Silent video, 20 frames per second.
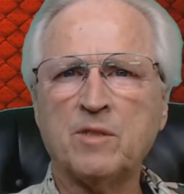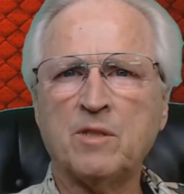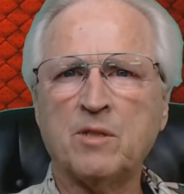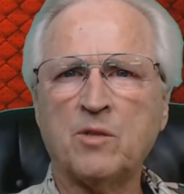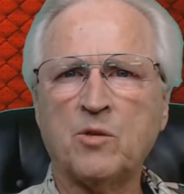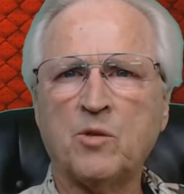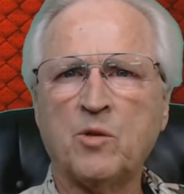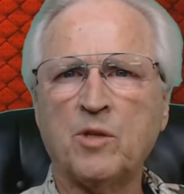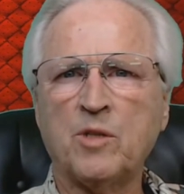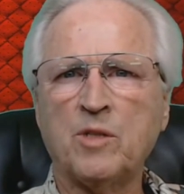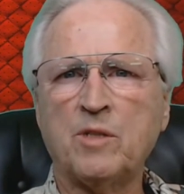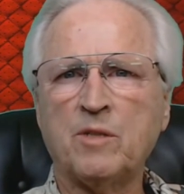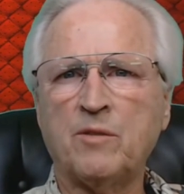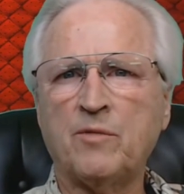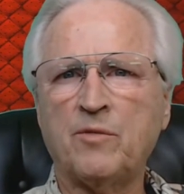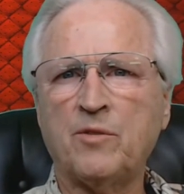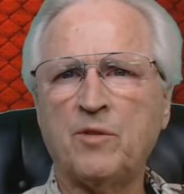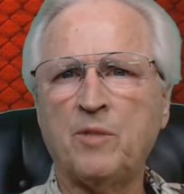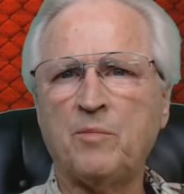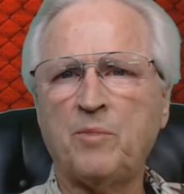according to
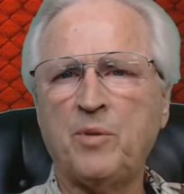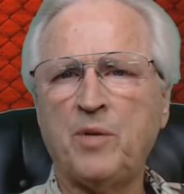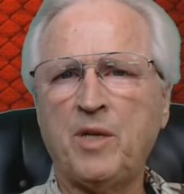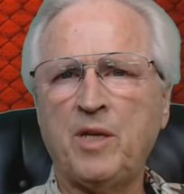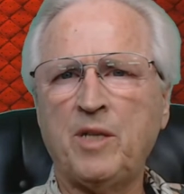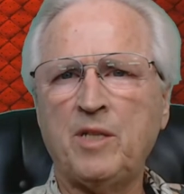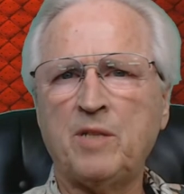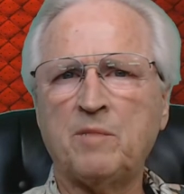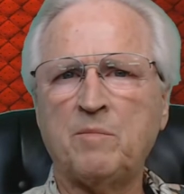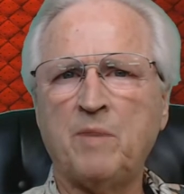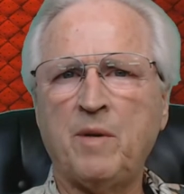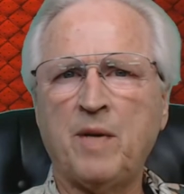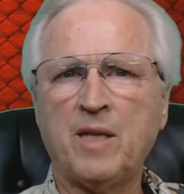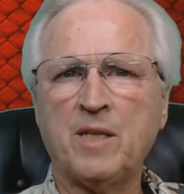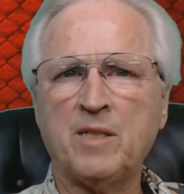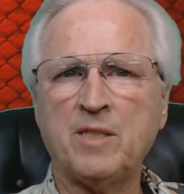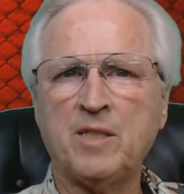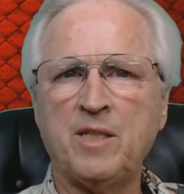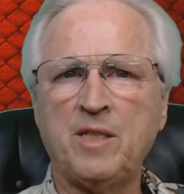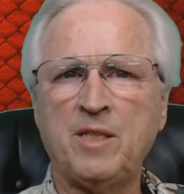Front Page
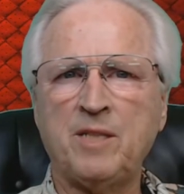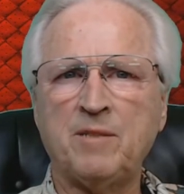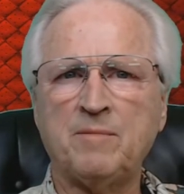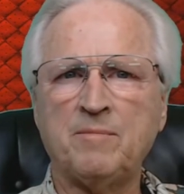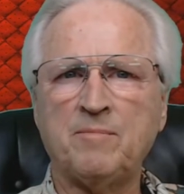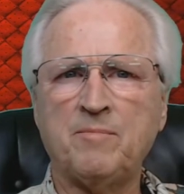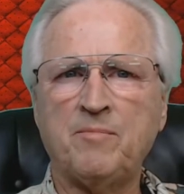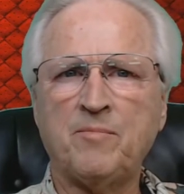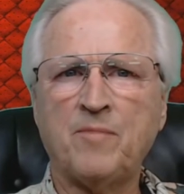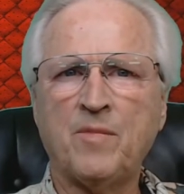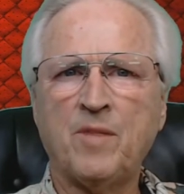magazine.